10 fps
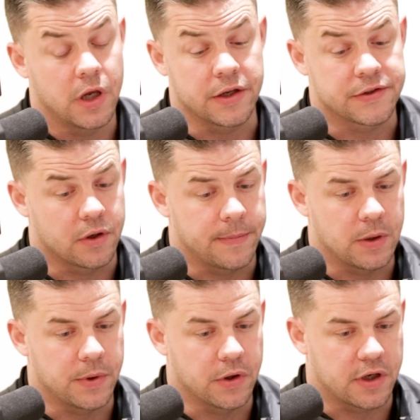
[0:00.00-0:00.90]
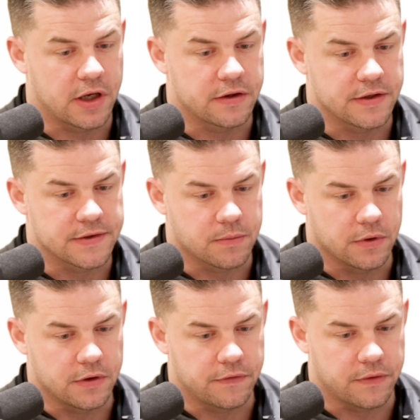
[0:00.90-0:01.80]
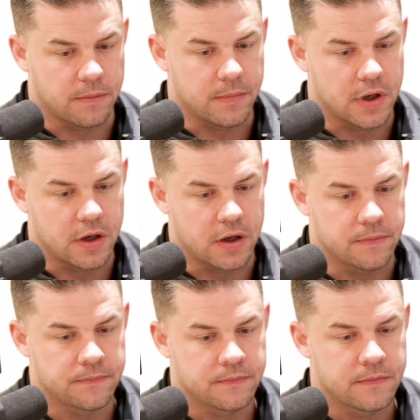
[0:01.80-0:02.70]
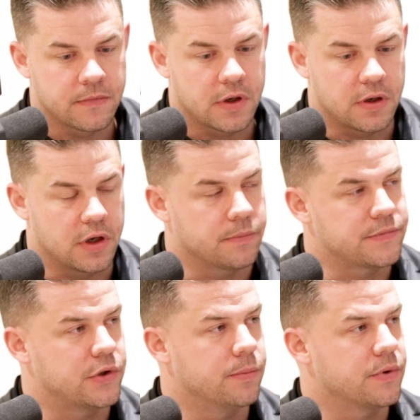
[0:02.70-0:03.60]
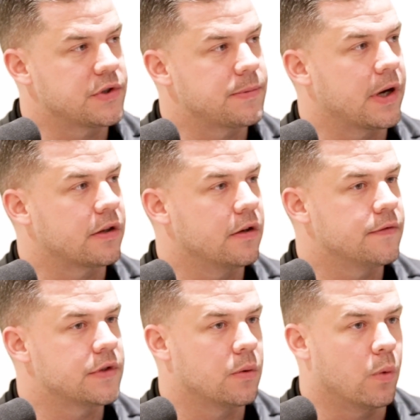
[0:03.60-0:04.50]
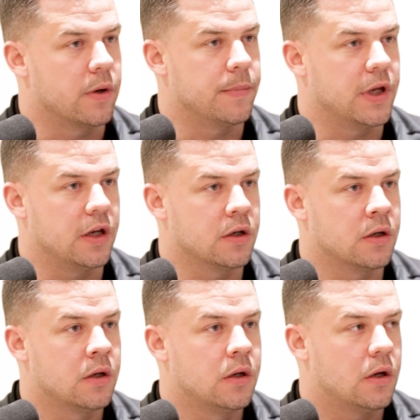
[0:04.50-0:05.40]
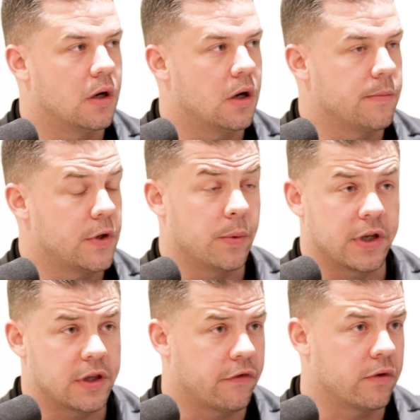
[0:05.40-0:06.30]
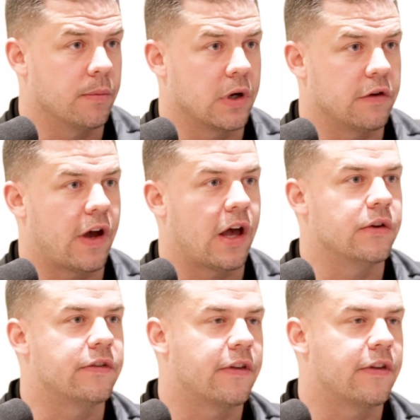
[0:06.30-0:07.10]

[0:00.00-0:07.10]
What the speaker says: Yeah, so I mean, we look at this really from two perspectives. One being, we can definitely bring value